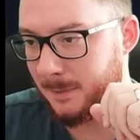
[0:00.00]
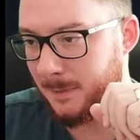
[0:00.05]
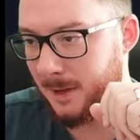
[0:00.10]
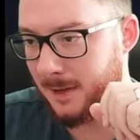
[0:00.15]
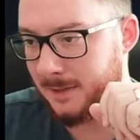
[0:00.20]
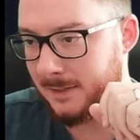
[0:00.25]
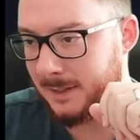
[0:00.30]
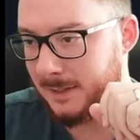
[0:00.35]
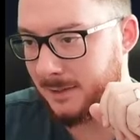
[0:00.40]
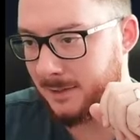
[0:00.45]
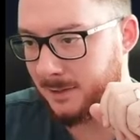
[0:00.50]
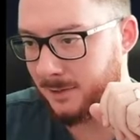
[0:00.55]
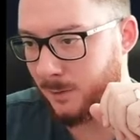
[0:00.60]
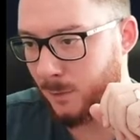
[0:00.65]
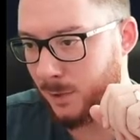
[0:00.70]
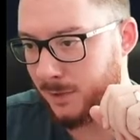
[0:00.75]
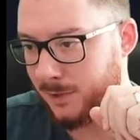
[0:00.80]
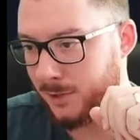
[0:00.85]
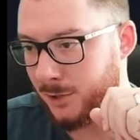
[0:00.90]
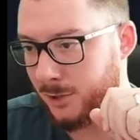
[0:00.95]
ideas of
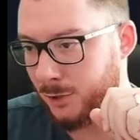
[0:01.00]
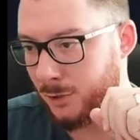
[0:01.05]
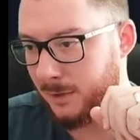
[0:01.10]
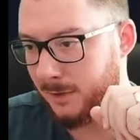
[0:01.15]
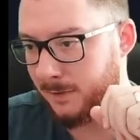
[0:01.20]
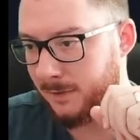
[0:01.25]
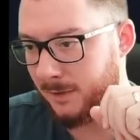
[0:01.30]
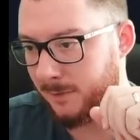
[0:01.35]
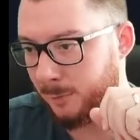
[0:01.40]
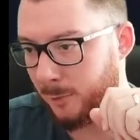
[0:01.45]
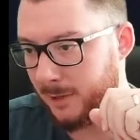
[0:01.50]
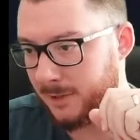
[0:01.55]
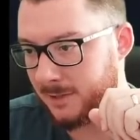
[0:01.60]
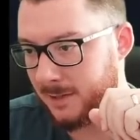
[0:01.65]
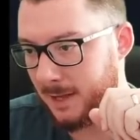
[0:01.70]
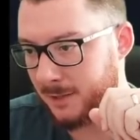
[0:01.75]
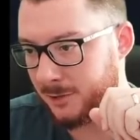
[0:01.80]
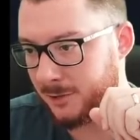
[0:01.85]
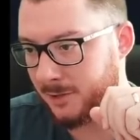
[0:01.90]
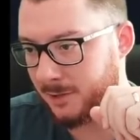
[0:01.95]
what to do if price
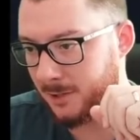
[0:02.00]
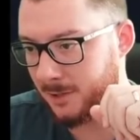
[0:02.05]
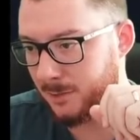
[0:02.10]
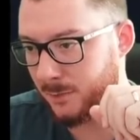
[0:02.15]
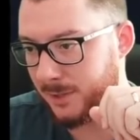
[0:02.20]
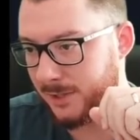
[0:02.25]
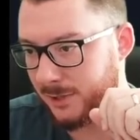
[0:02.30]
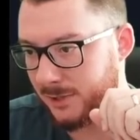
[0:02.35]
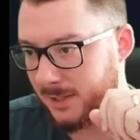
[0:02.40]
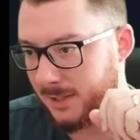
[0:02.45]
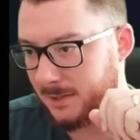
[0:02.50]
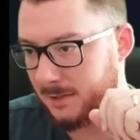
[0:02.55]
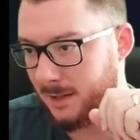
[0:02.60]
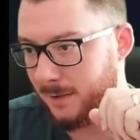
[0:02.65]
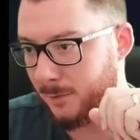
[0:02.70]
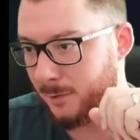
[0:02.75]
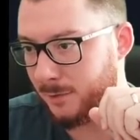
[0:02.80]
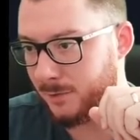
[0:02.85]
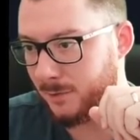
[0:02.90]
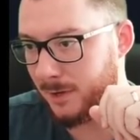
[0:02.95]
action does reach these
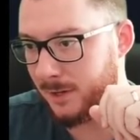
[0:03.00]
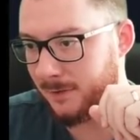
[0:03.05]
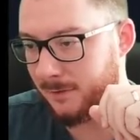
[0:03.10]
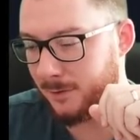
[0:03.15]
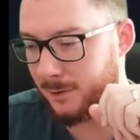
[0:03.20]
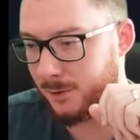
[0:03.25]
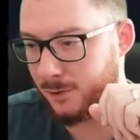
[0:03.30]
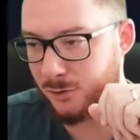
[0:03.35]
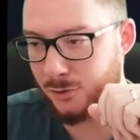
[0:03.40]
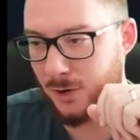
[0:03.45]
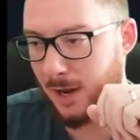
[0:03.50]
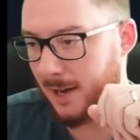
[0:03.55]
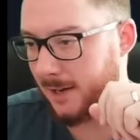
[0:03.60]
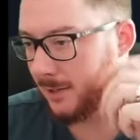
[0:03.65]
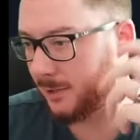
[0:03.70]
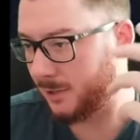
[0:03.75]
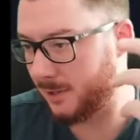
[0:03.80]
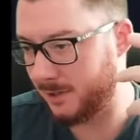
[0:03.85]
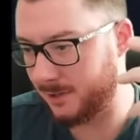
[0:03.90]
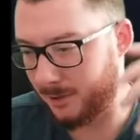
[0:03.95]
levels, right, for your
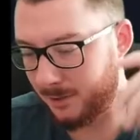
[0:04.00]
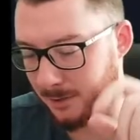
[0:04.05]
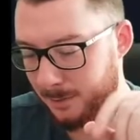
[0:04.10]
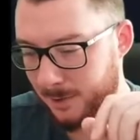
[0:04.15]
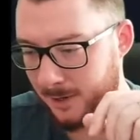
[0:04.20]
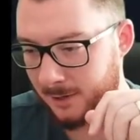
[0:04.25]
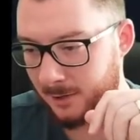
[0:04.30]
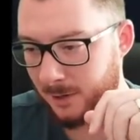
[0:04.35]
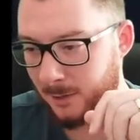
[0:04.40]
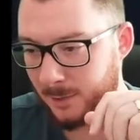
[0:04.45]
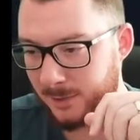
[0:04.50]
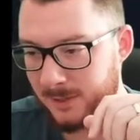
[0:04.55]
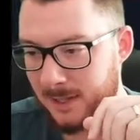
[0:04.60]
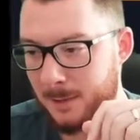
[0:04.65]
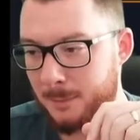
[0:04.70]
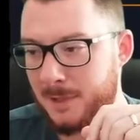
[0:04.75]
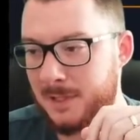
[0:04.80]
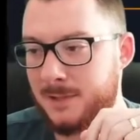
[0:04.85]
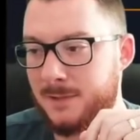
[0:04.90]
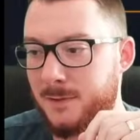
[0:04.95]
strategy. So depending on what
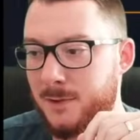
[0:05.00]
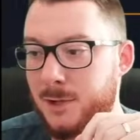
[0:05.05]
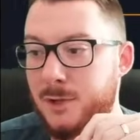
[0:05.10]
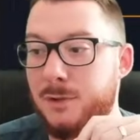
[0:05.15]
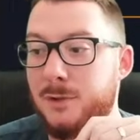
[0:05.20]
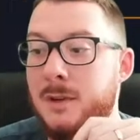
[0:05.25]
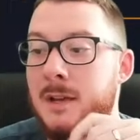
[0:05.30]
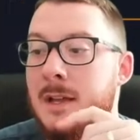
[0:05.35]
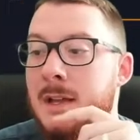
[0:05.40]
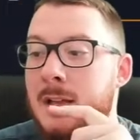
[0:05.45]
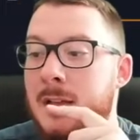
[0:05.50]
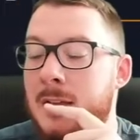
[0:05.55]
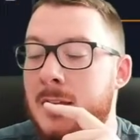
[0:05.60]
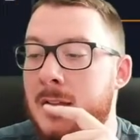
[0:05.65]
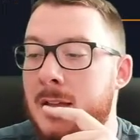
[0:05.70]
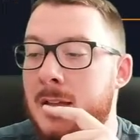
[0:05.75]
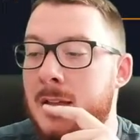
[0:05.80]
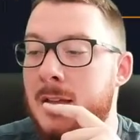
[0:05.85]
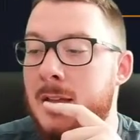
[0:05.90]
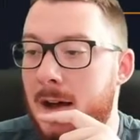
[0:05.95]
that means for you.
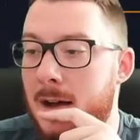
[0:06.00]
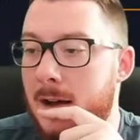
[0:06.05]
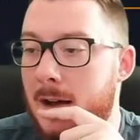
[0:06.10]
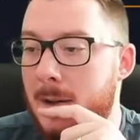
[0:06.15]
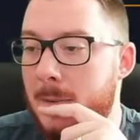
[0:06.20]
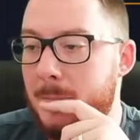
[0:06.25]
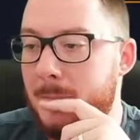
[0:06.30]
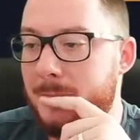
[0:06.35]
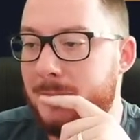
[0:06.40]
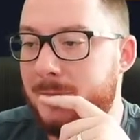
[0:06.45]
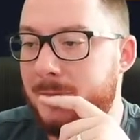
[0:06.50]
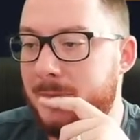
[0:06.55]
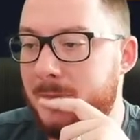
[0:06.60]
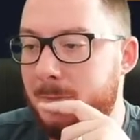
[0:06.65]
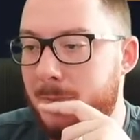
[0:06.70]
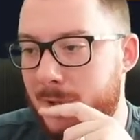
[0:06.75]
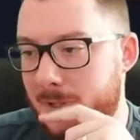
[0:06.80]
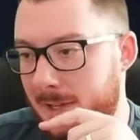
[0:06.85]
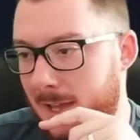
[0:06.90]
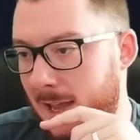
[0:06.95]

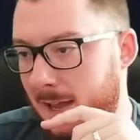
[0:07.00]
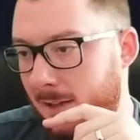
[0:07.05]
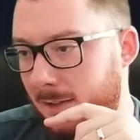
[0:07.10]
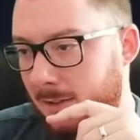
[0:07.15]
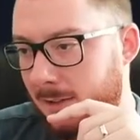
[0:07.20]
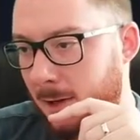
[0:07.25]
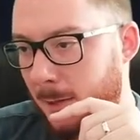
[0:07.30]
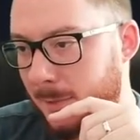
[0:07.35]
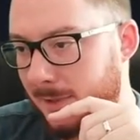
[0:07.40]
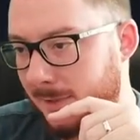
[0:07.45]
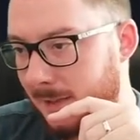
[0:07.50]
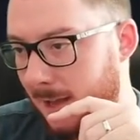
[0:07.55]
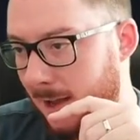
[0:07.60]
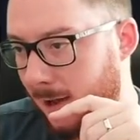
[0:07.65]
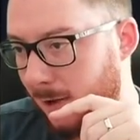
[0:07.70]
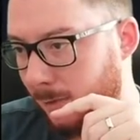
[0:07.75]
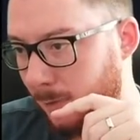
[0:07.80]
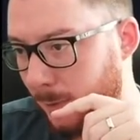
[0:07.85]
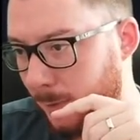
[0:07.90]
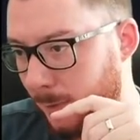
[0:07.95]
But yeah, coming
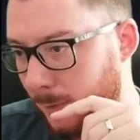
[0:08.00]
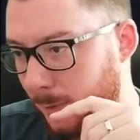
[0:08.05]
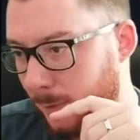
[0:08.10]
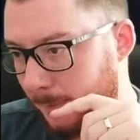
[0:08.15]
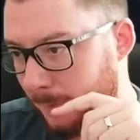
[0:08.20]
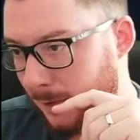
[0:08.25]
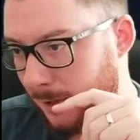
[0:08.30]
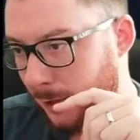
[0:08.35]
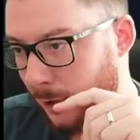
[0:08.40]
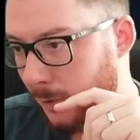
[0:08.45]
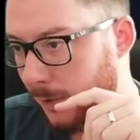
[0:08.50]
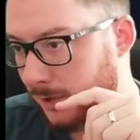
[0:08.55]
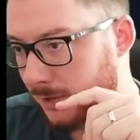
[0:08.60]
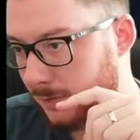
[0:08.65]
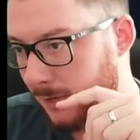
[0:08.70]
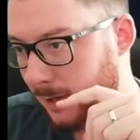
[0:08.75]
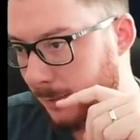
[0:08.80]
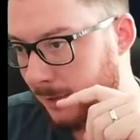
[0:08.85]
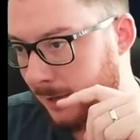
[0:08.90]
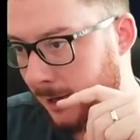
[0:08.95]
down, what do we got below
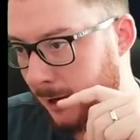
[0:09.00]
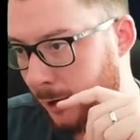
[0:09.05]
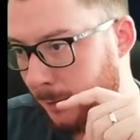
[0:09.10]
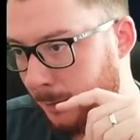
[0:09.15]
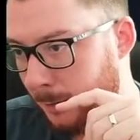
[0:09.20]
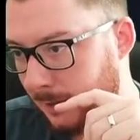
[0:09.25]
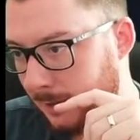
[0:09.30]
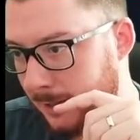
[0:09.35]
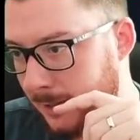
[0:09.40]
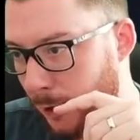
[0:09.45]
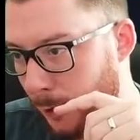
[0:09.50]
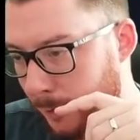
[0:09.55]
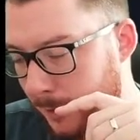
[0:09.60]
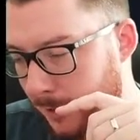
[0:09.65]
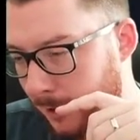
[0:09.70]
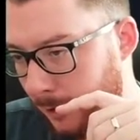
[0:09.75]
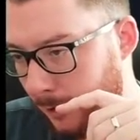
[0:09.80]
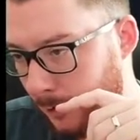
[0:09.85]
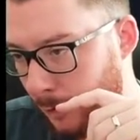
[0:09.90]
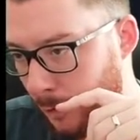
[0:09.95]
us, right? We got our monthly open
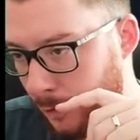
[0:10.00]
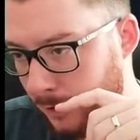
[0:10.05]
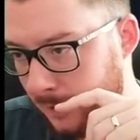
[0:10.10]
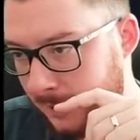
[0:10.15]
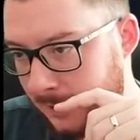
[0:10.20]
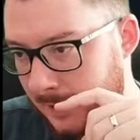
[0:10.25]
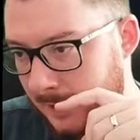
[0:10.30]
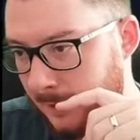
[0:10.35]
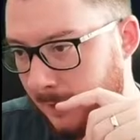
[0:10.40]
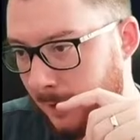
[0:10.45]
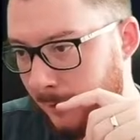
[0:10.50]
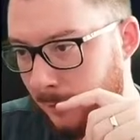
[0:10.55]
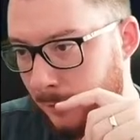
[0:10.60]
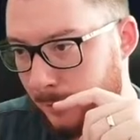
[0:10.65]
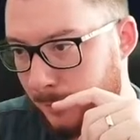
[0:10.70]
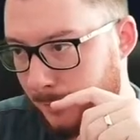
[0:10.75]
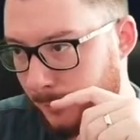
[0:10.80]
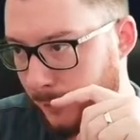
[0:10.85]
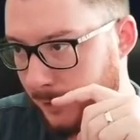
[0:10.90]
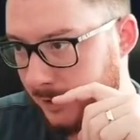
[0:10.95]
and our quarterly key level,
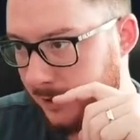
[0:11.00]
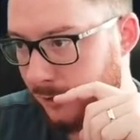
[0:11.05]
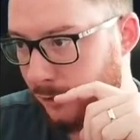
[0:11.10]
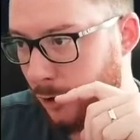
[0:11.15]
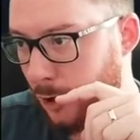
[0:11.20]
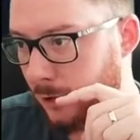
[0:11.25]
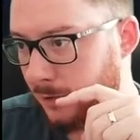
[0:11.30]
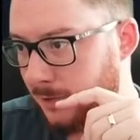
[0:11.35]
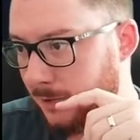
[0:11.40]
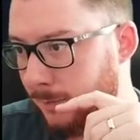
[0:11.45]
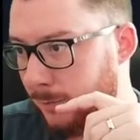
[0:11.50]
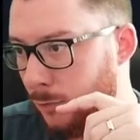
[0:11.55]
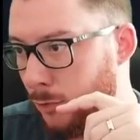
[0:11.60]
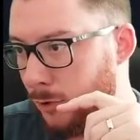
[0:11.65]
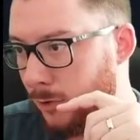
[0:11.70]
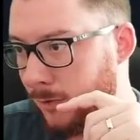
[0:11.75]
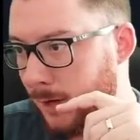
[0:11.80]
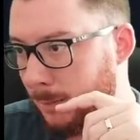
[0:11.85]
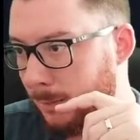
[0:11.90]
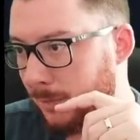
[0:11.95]
pretty strong
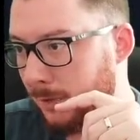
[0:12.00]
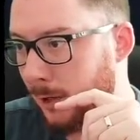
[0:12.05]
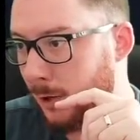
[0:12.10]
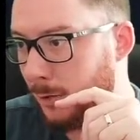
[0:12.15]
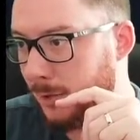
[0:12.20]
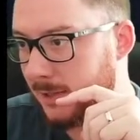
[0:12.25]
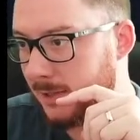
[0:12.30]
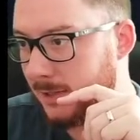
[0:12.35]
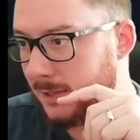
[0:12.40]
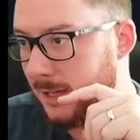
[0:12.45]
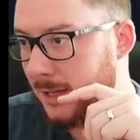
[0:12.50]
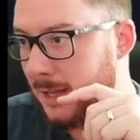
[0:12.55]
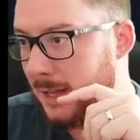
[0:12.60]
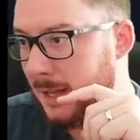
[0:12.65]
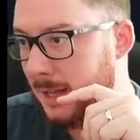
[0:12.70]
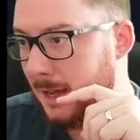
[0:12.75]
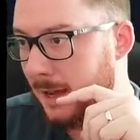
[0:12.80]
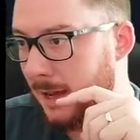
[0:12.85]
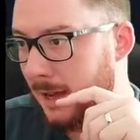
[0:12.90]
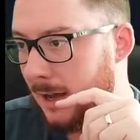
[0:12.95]
support right below us.
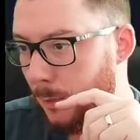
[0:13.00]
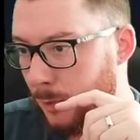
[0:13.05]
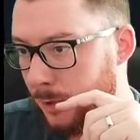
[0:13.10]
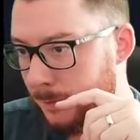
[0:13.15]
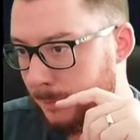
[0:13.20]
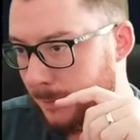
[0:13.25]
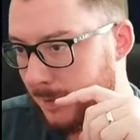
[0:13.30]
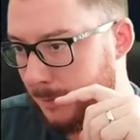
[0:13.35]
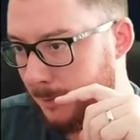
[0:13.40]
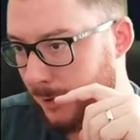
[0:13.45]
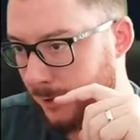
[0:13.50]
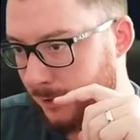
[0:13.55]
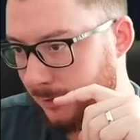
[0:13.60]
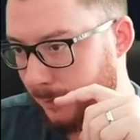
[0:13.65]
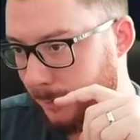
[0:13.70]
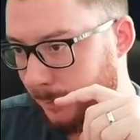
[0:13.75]
Wouldn't be much of a